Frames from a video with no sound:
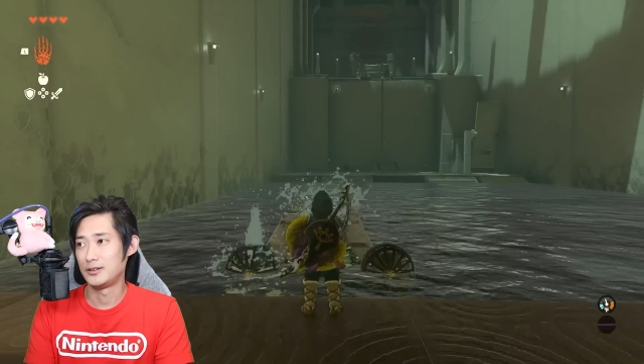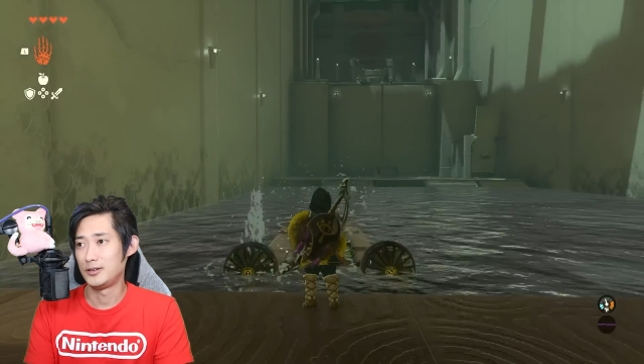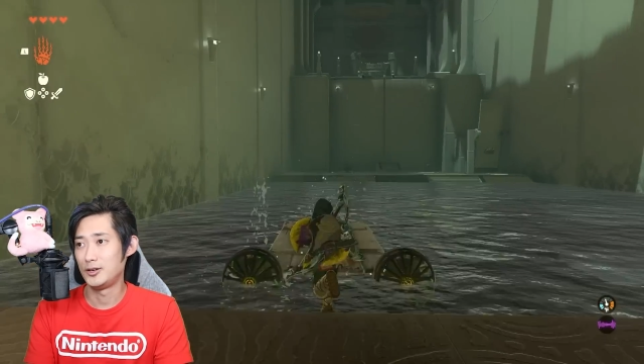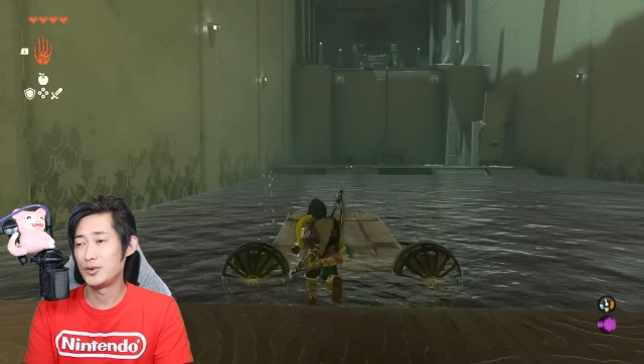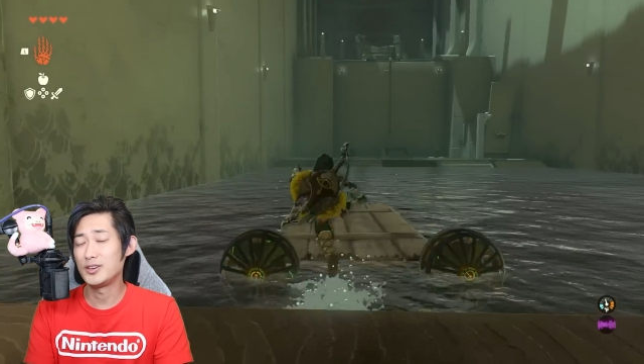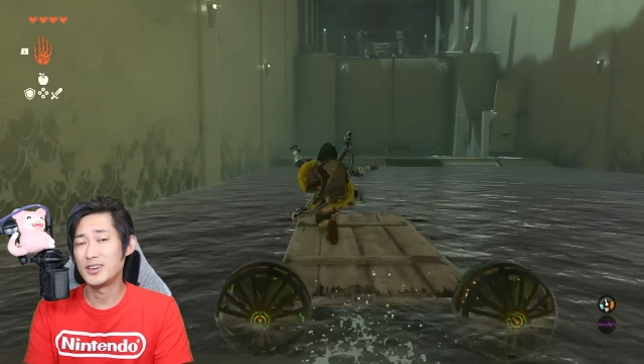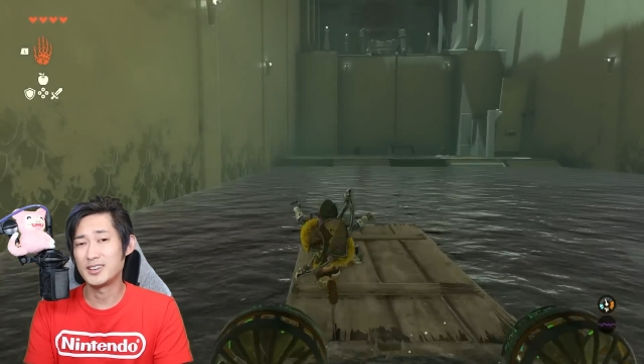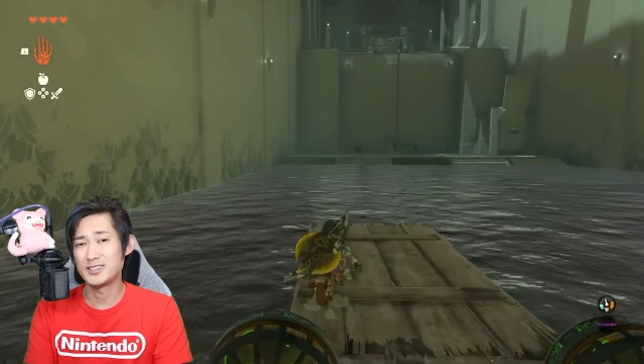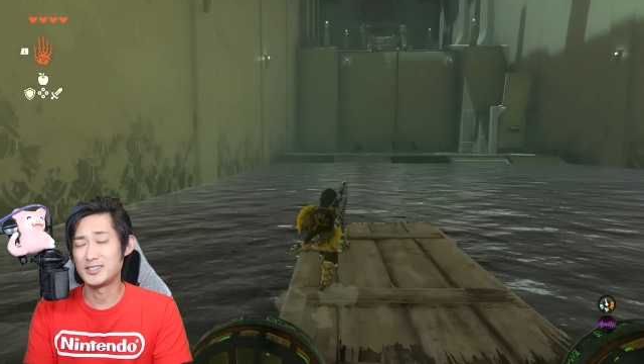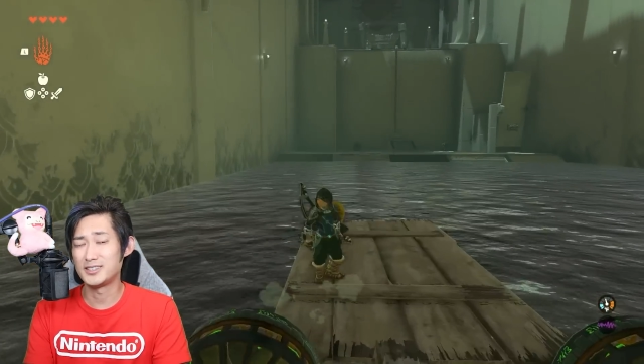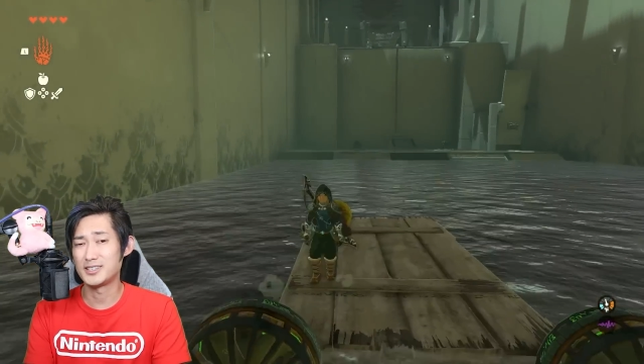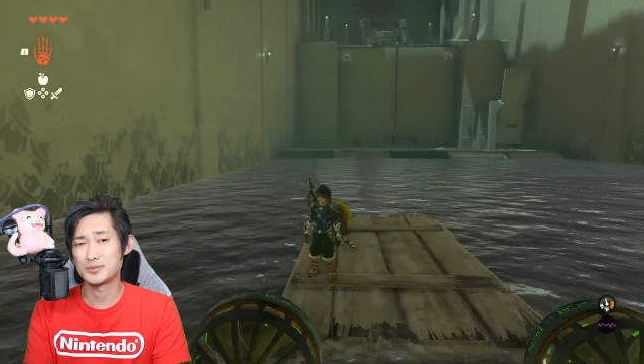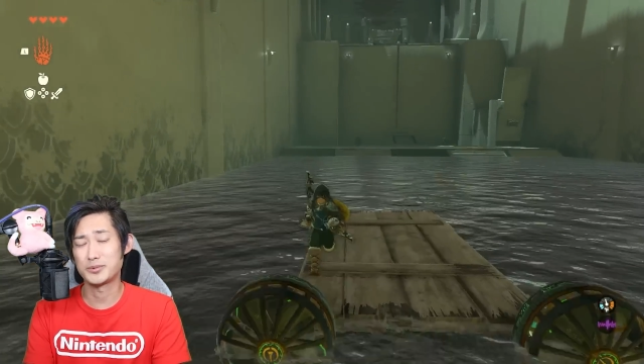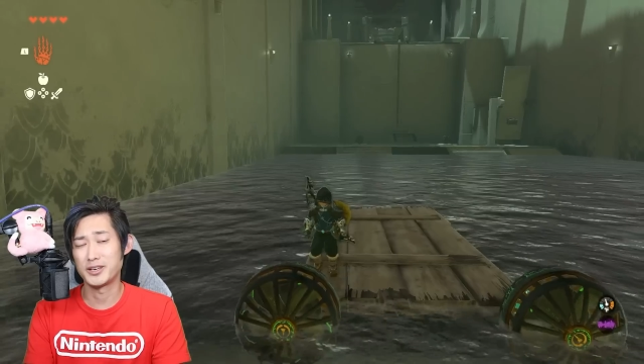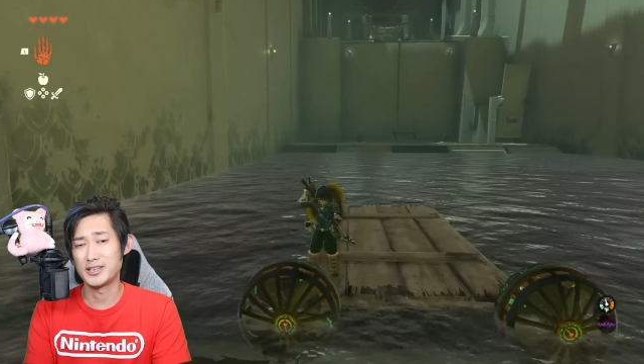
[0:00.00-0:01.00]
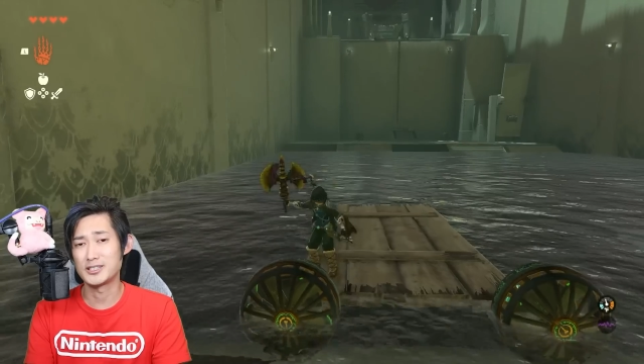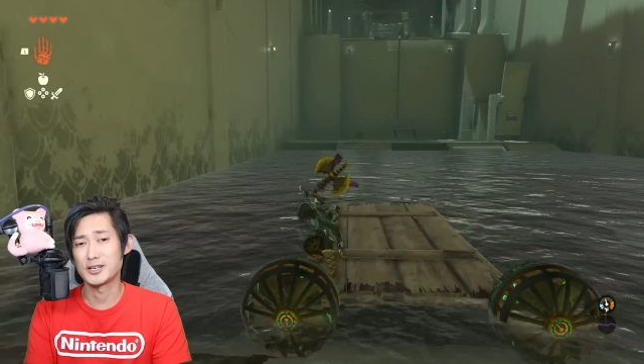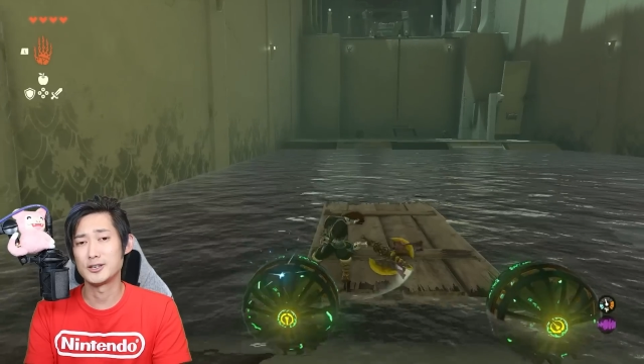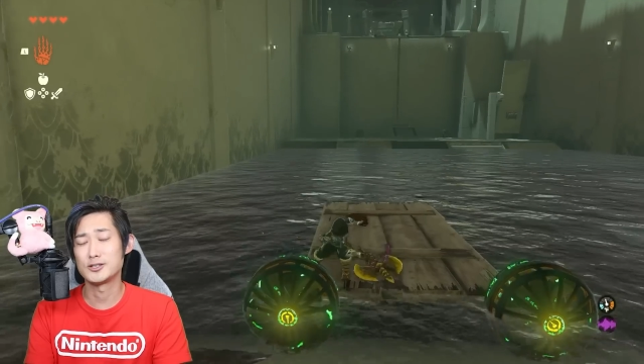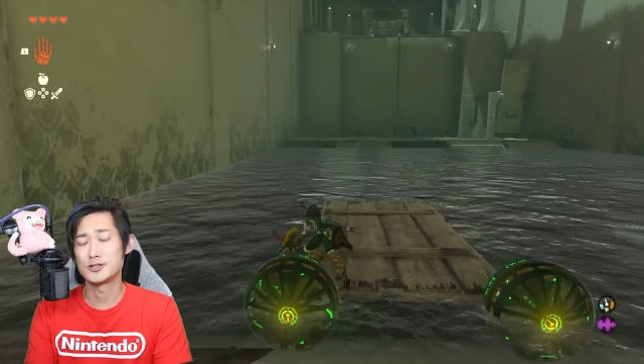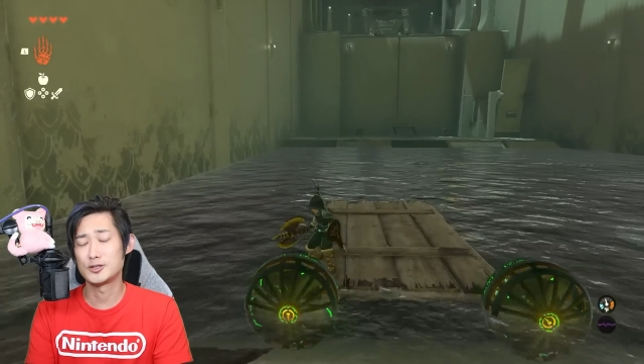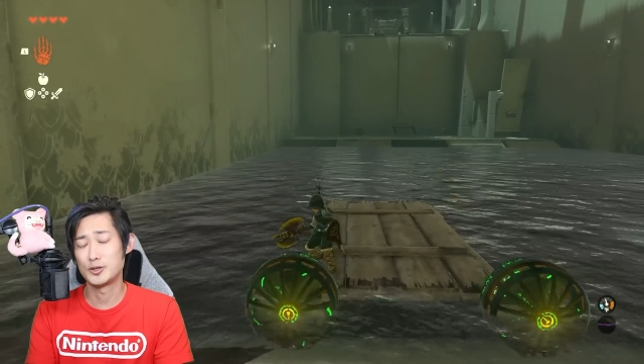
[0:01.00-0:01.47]
you can get to this place
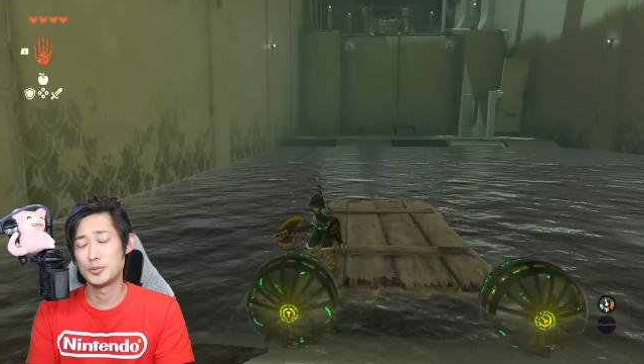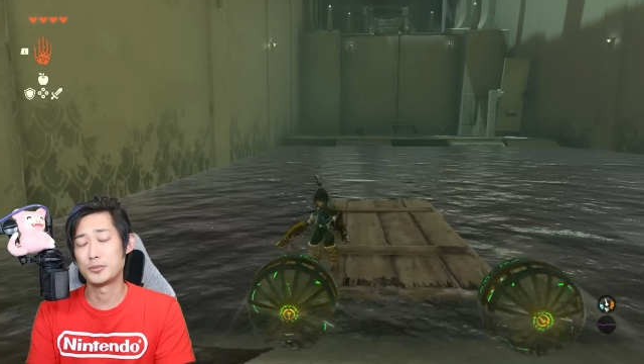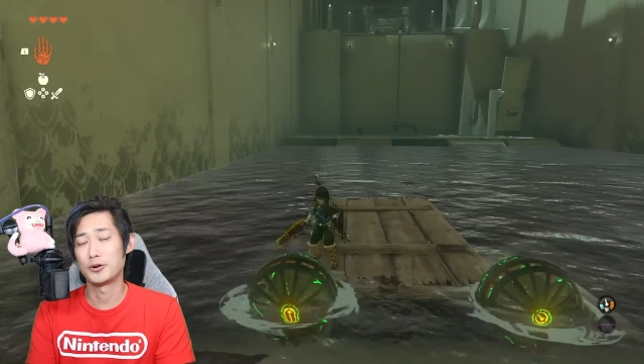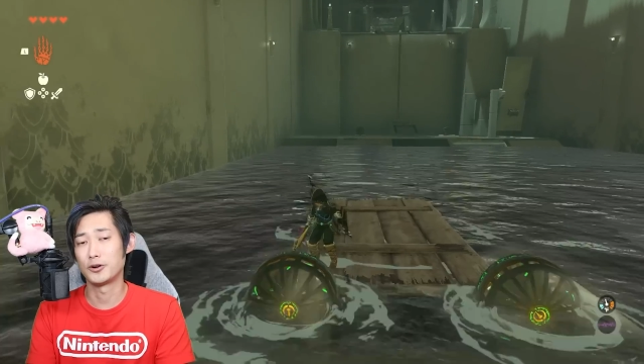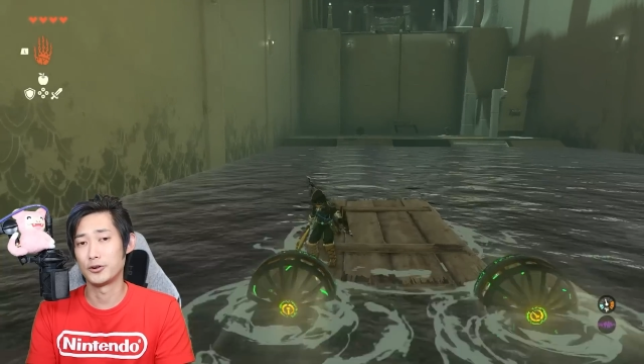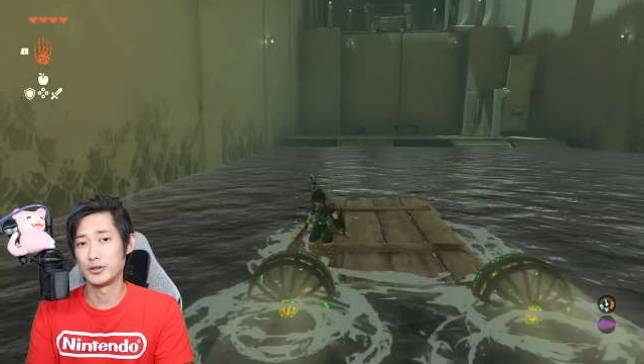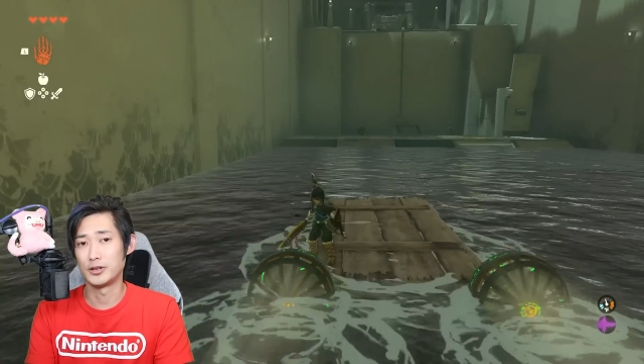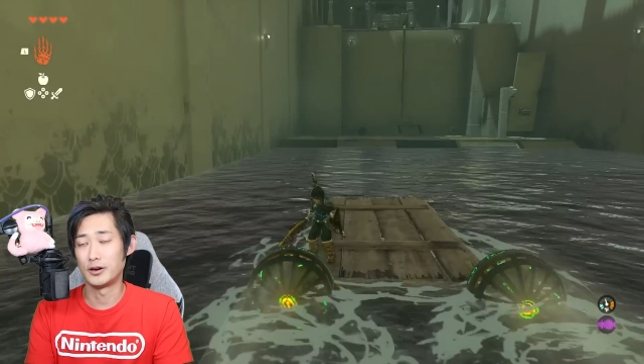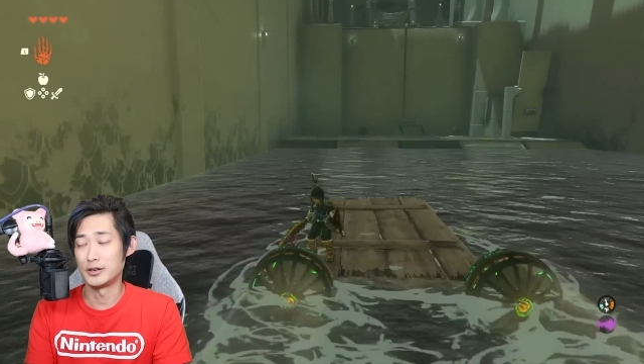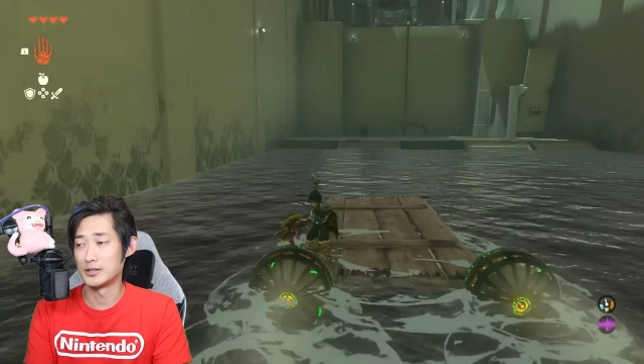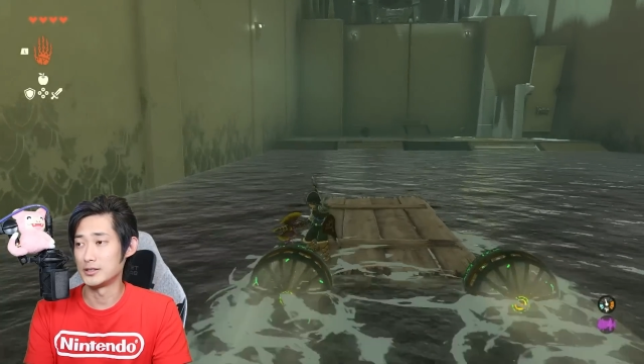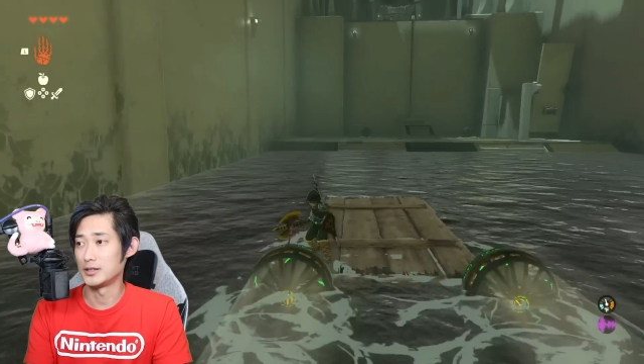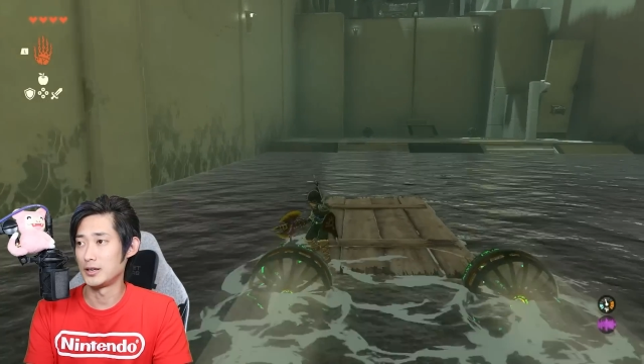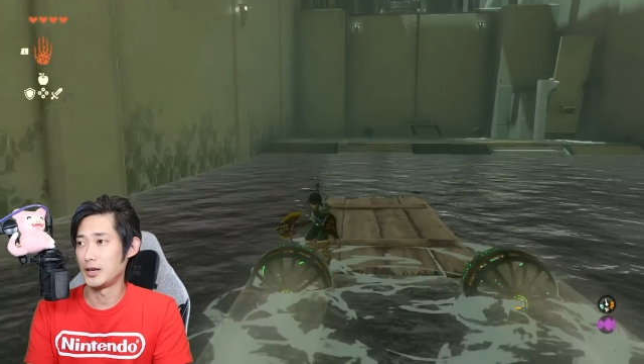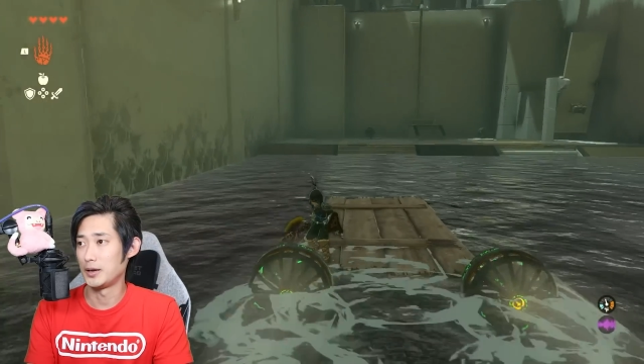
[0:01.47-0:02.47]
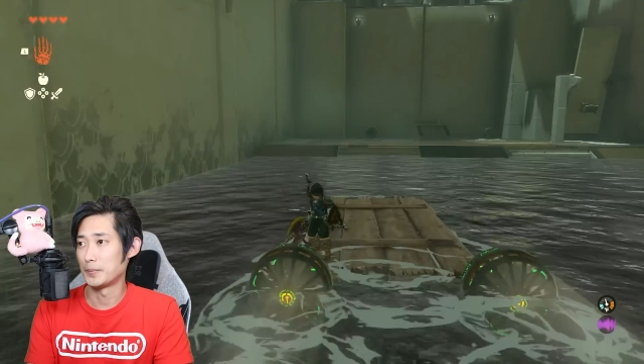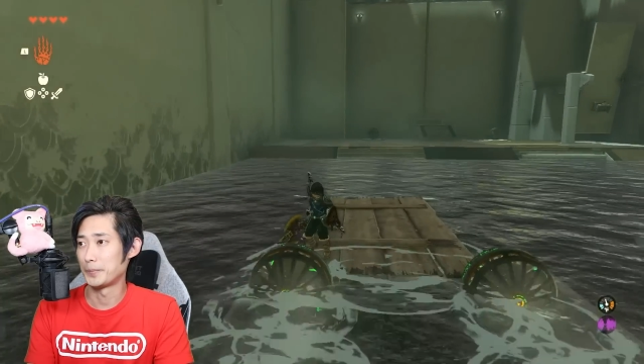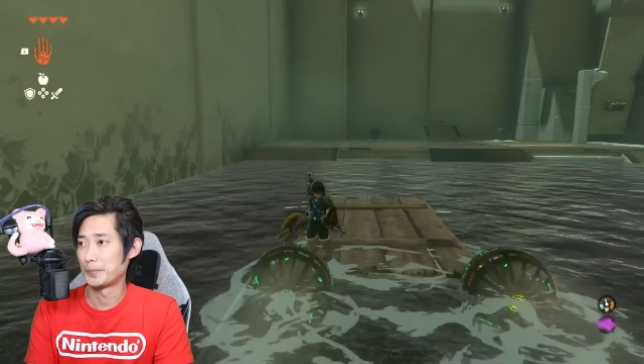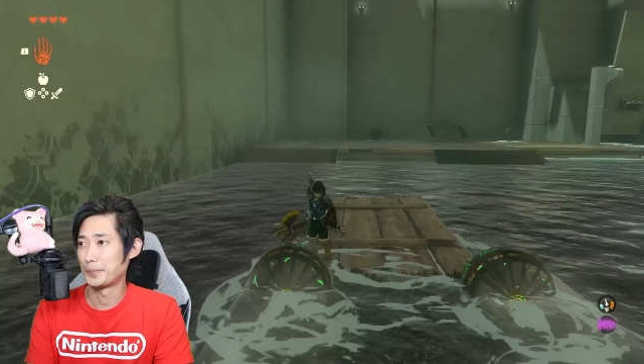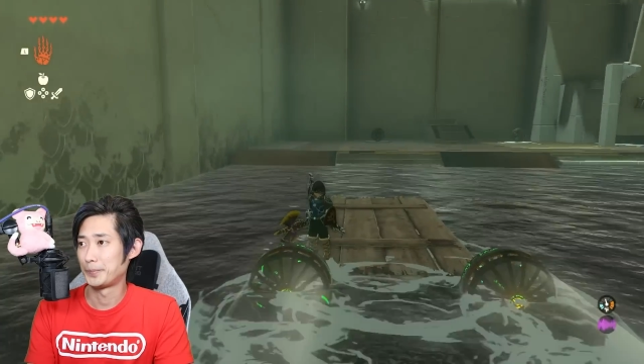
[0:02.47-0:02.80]
super early on into the game.